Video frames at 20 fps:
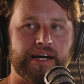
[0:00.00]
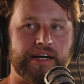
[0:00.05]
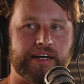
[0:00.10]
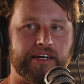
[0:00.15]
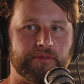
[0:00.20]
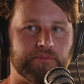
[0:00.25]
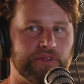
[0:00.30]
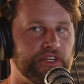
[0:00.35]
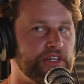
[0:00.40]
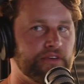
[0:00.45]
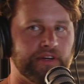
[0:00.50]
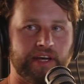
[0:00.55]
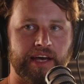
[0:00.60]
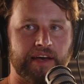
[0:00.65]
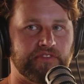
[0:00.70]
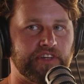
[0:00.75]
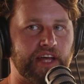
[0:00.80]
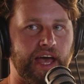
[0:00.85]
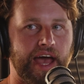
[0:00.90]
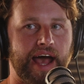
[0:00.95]
You don't
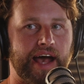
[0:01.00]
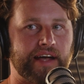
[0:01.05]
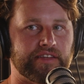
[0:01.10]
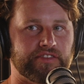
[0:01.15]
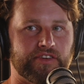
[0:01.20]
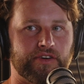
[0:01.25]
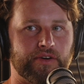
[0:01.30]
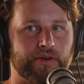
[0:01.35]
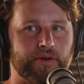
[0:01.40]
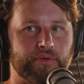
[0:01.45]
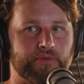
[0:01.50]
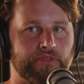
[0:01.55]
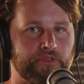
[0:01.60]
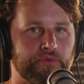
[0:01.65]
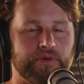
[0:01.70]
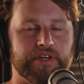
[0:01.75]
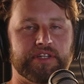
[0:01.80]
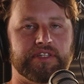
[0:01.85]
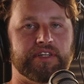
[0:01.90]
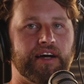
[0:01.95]
have to ask her
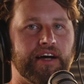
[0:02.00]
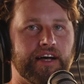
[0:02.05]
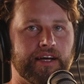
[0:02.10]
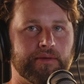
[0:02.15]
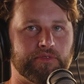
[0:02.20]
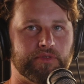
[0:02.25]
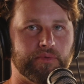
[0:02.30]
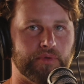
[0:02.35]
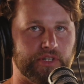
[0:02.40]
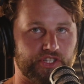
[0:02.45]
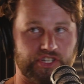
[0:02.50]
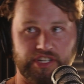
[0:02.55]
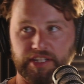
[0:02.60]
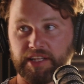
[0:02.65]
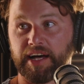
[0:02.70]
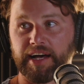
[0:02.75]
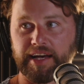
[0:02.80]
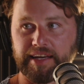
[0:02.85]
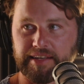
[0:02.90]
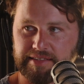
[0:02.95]
3 times what she
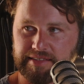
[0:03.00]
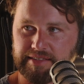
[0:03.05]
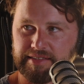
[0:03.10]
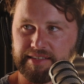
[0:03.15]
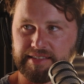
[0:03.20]
likes.